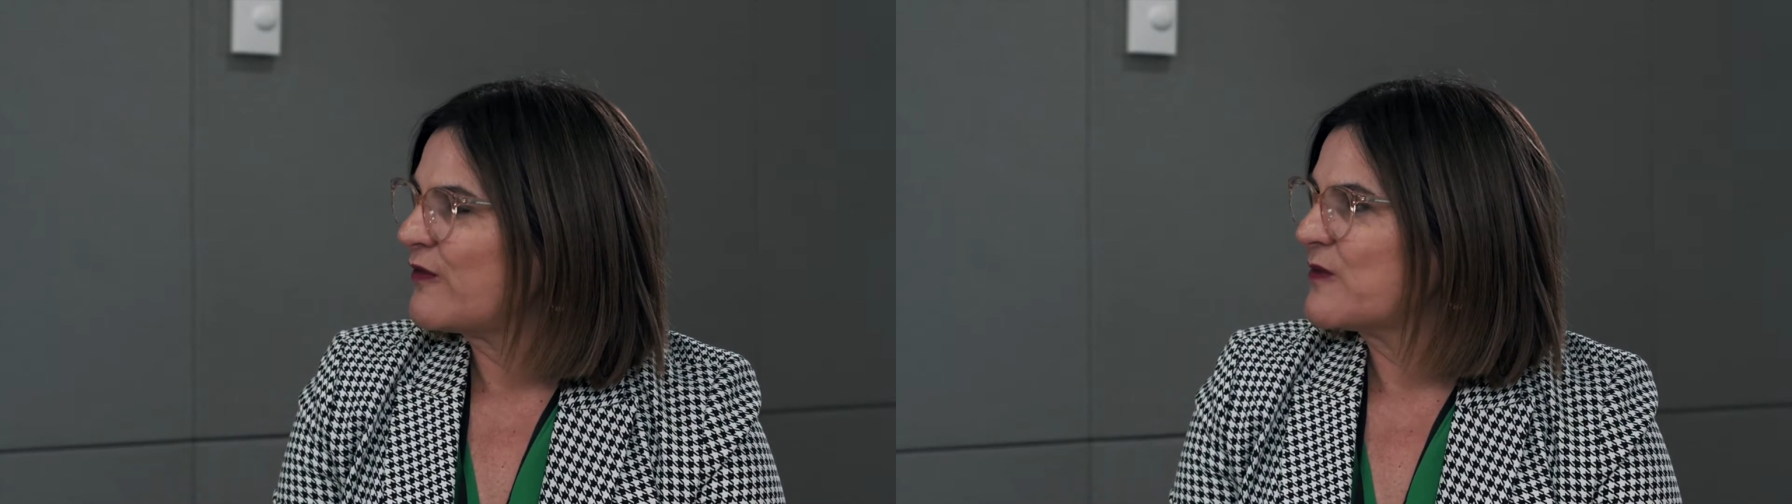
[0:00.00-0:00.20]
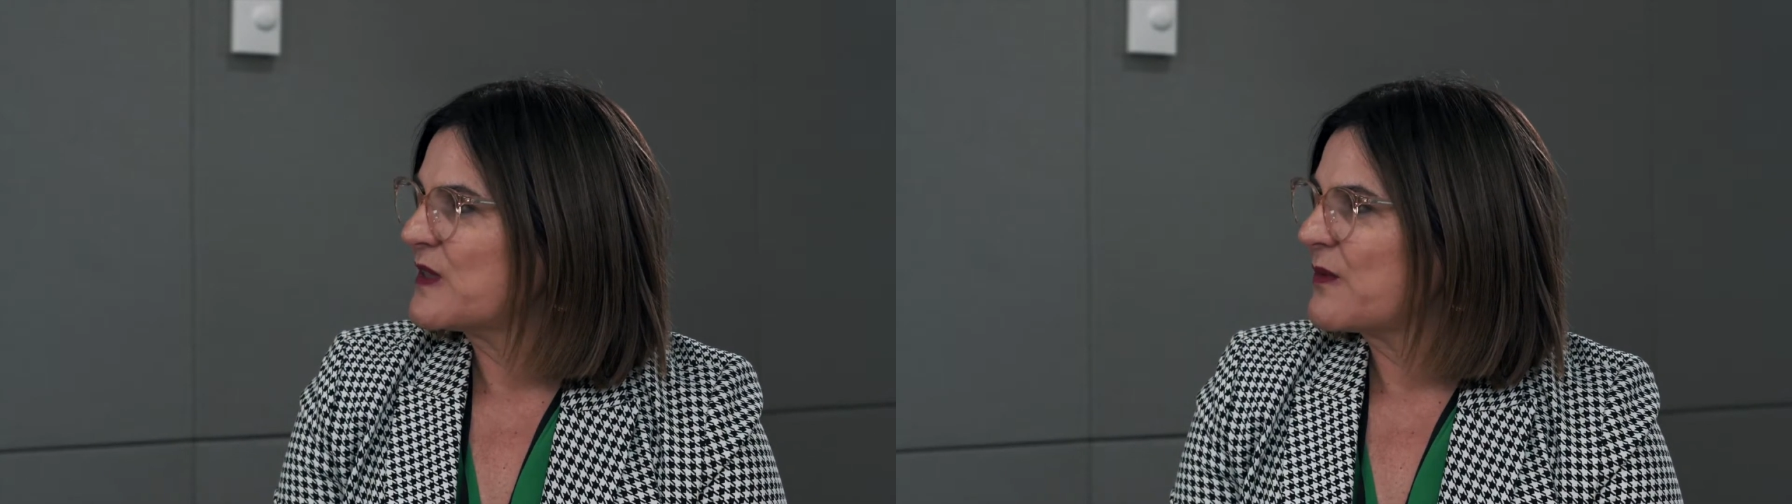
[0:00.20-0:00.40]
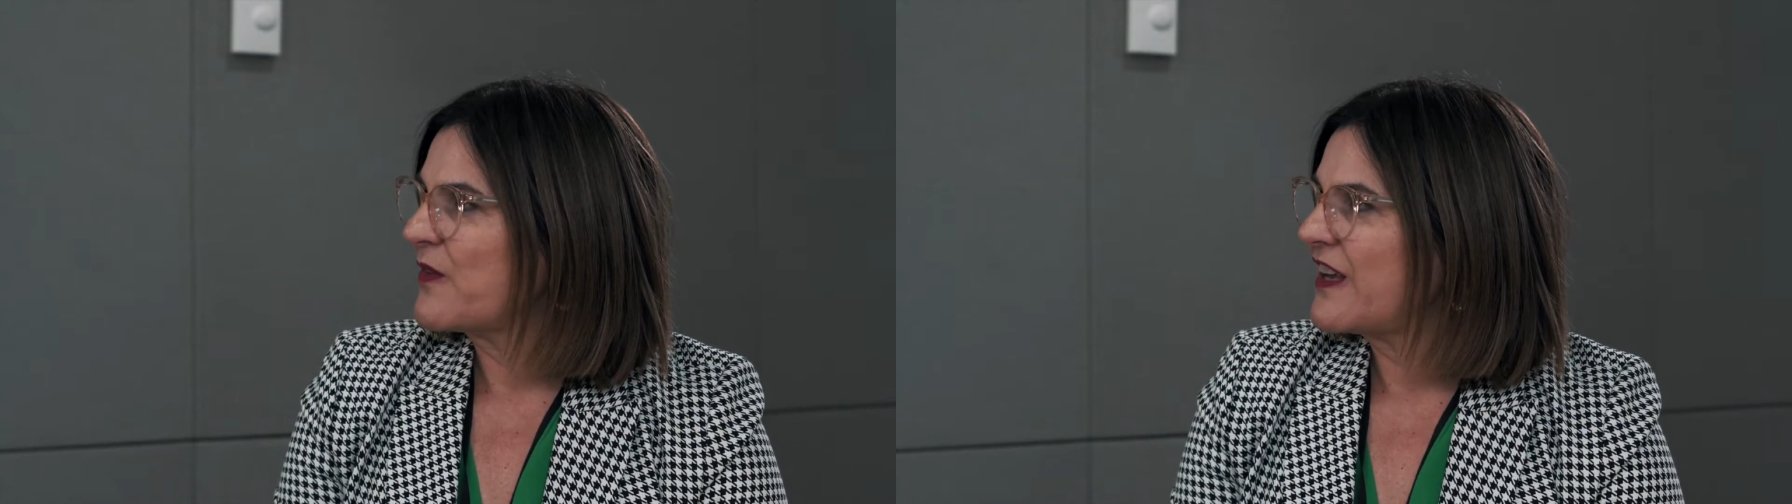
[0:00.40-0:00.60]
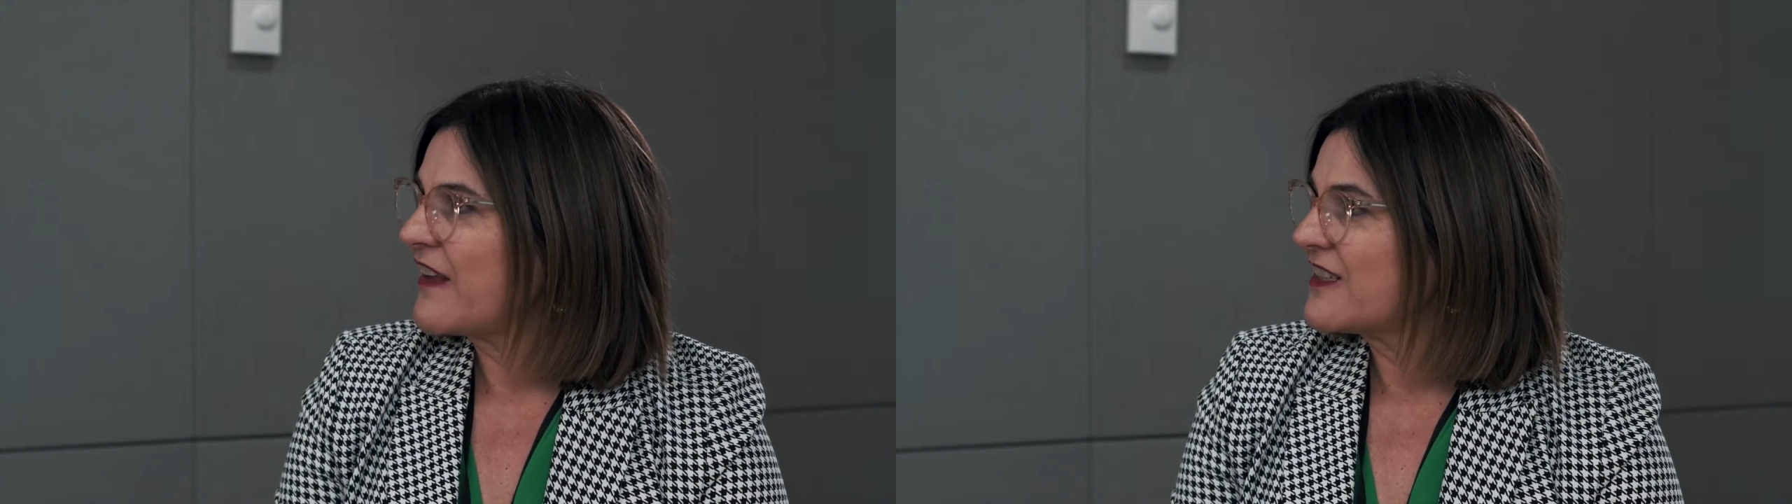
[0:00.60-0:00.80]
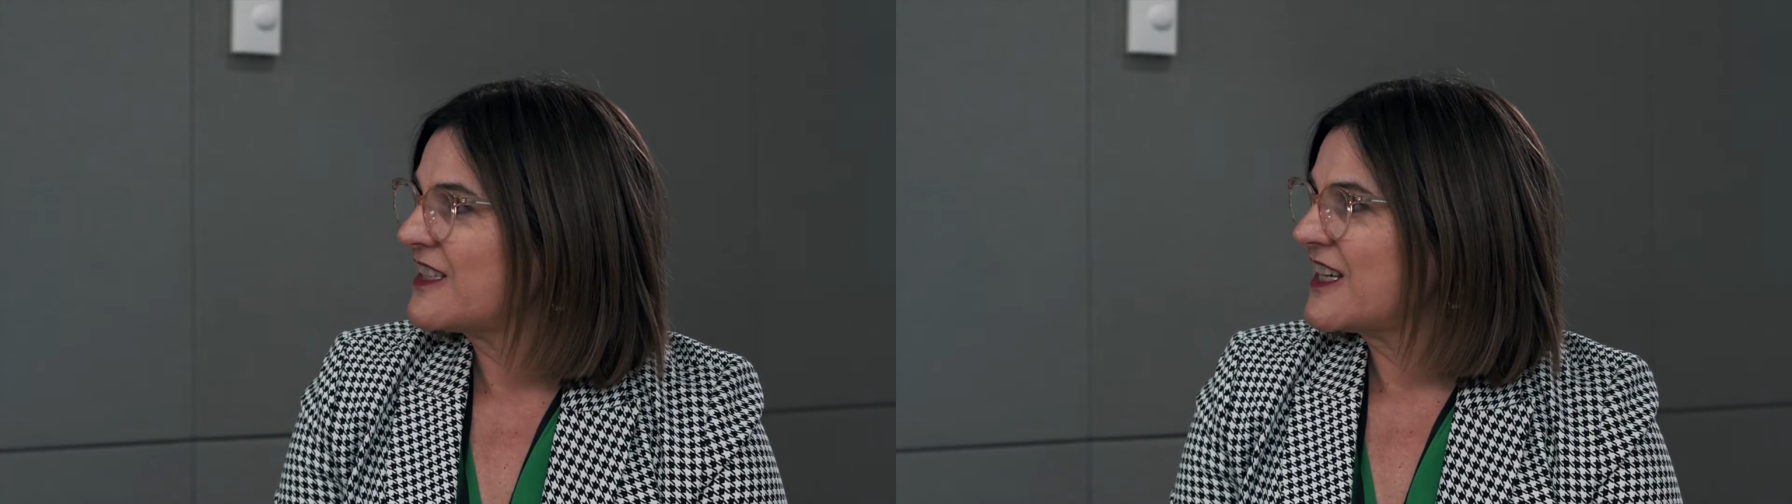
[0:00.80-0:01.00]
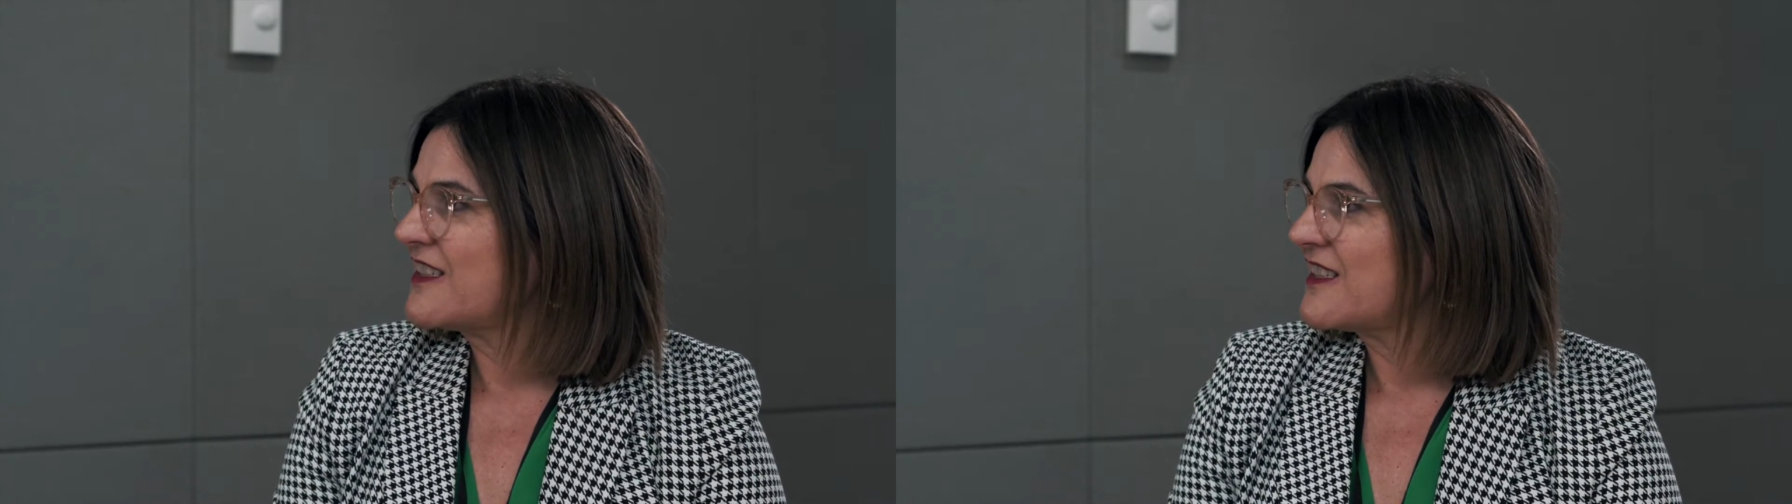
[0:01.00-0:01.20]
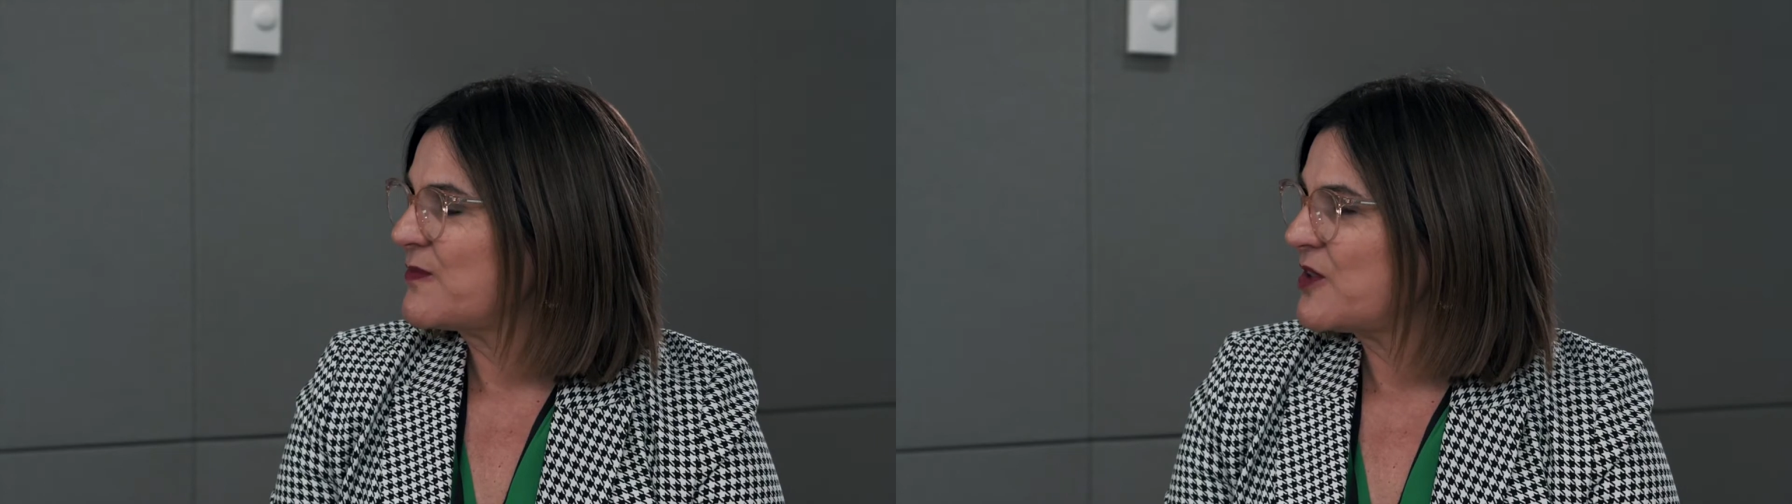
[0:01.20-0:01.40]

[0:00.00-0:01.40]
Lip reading: from some of the other sectors,